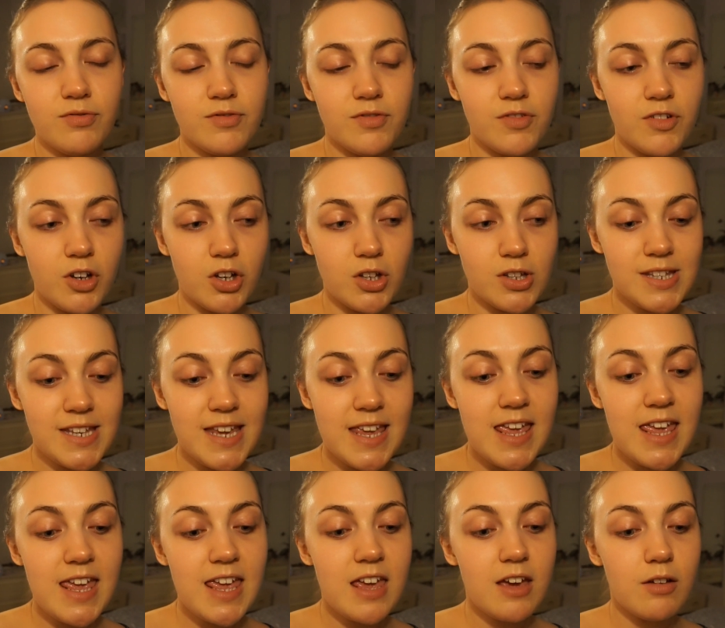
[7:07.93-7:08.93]
for
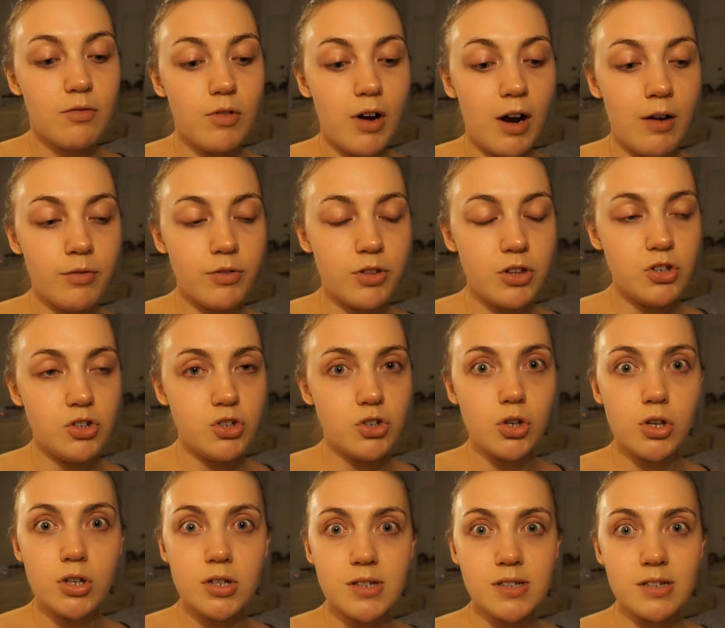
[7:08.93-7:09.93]
tea rather than
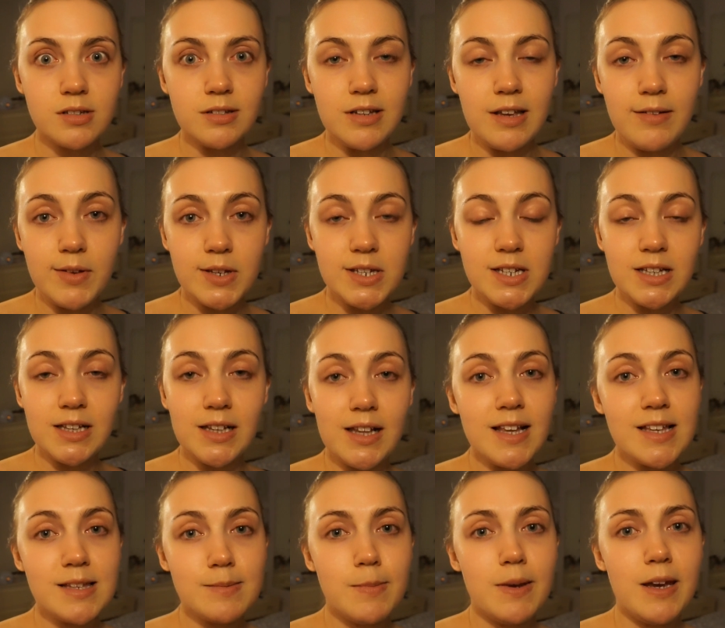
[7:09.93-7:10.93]
just leave it to the
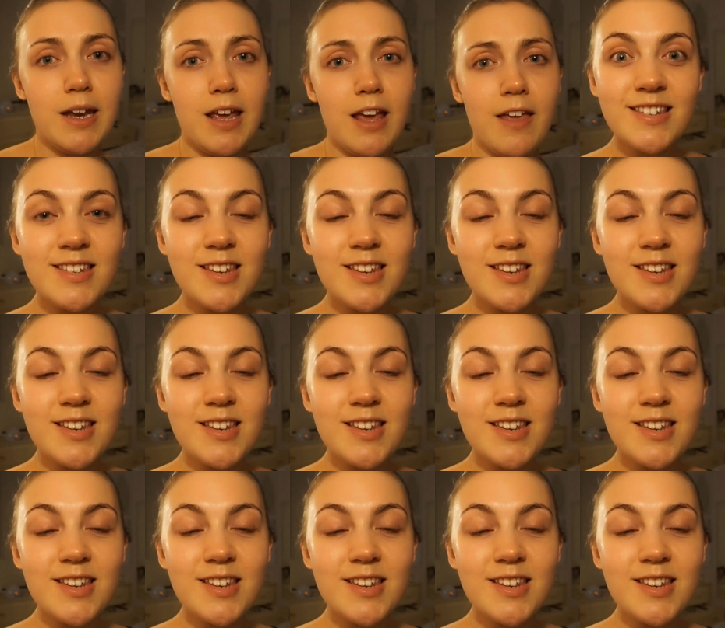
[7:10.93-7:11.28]
last minute.